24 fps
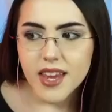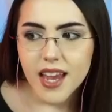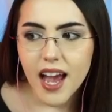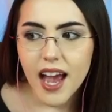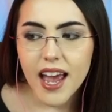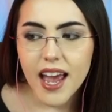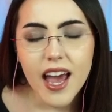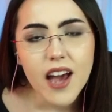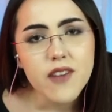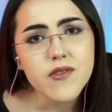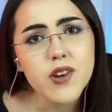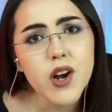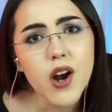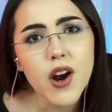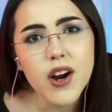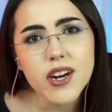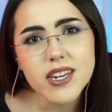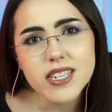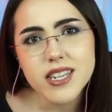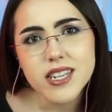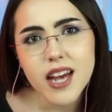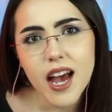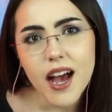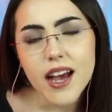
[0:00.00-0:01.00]
I have a
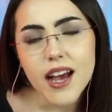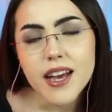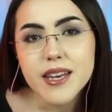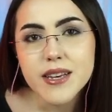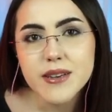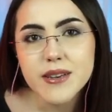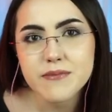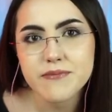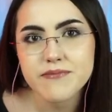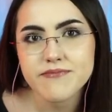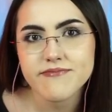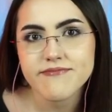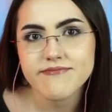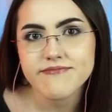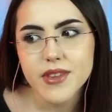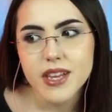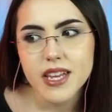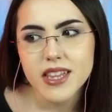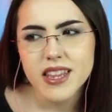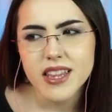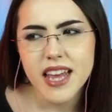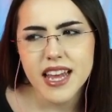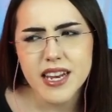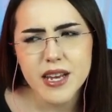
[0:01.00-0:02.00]
hard time
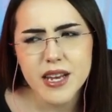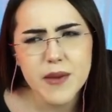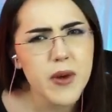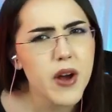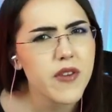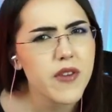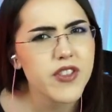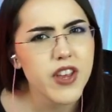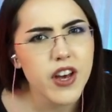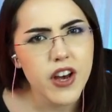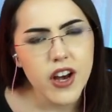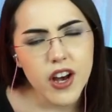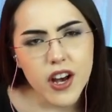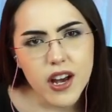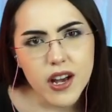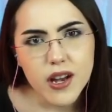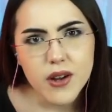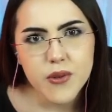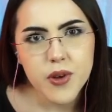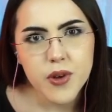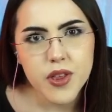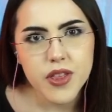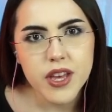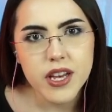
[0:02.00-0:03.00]
letting him off the
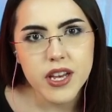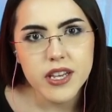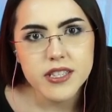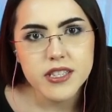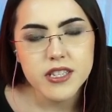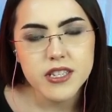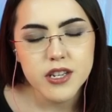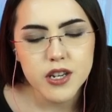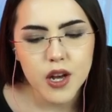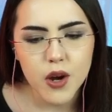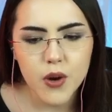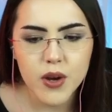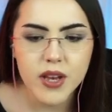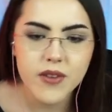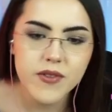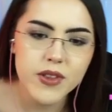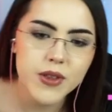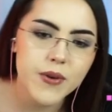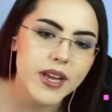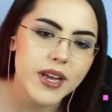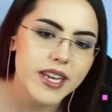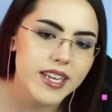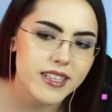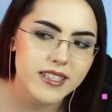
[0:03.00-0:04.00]
hook with this, you know, even
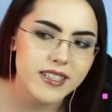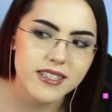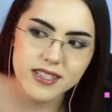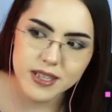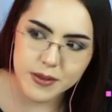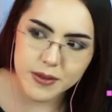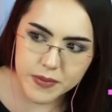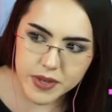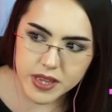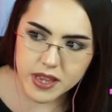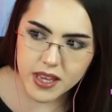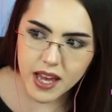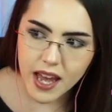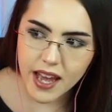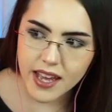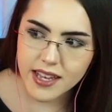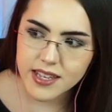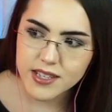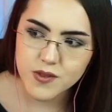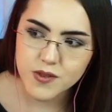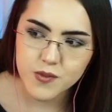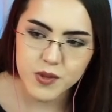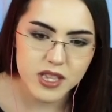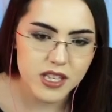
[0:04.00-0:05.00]
though I can
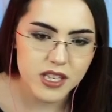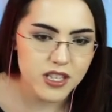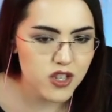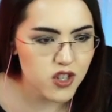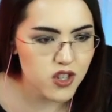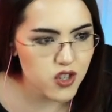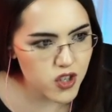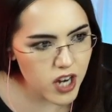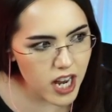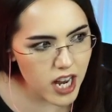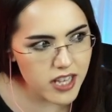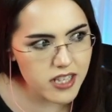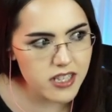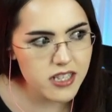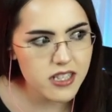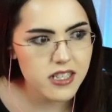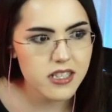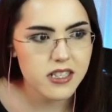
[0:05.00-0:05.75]
sympathize with the stress